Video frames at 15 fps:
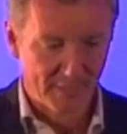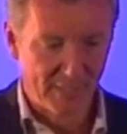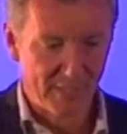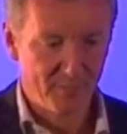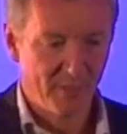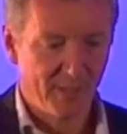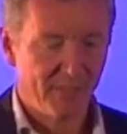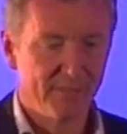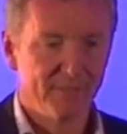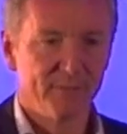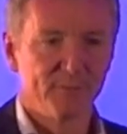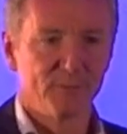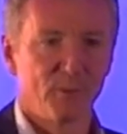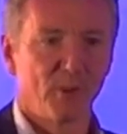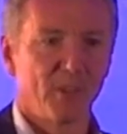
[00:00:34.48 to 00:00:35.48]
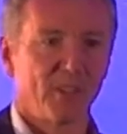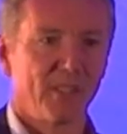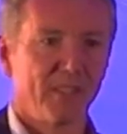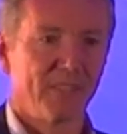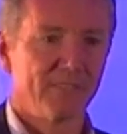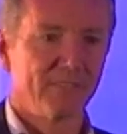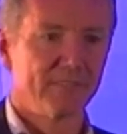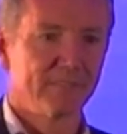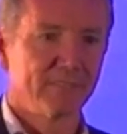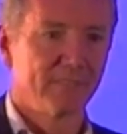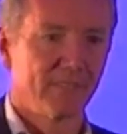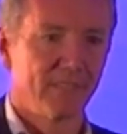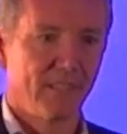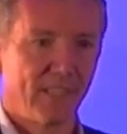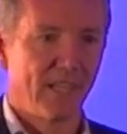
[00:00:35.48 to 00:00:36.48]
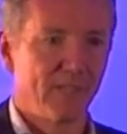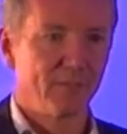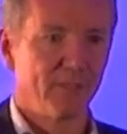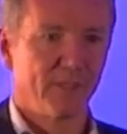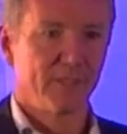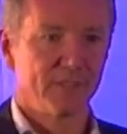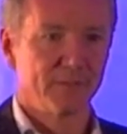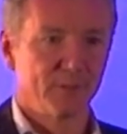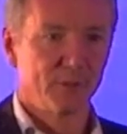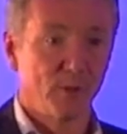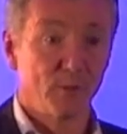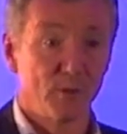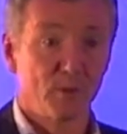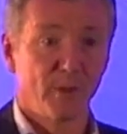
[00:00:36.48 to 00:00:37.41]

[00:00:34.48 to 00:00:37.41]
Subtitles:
I've been working in Africa for over